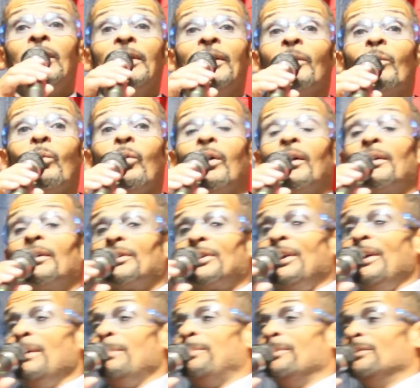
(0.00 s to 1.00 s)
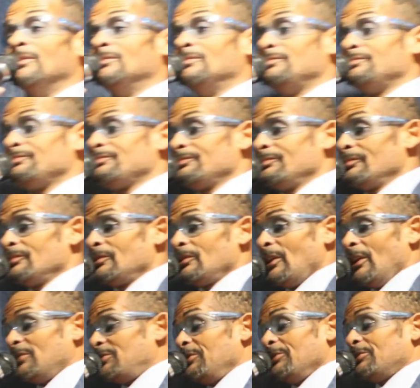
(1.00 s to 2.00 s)
he didn't want her to keep it.
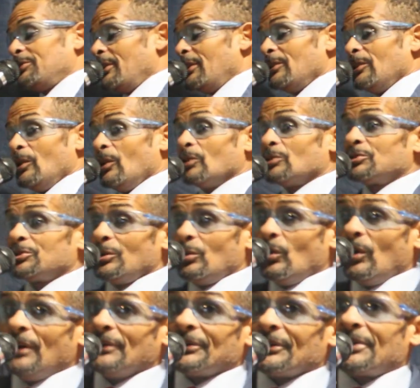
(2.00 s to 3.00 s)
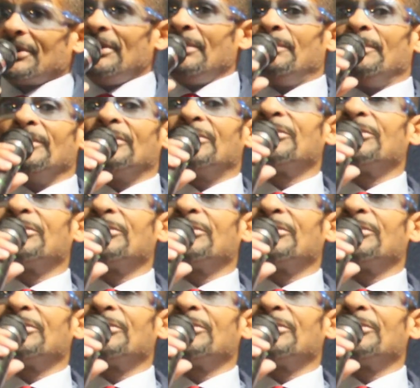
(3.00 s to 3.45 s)
And she said, no, she wanted to keep it.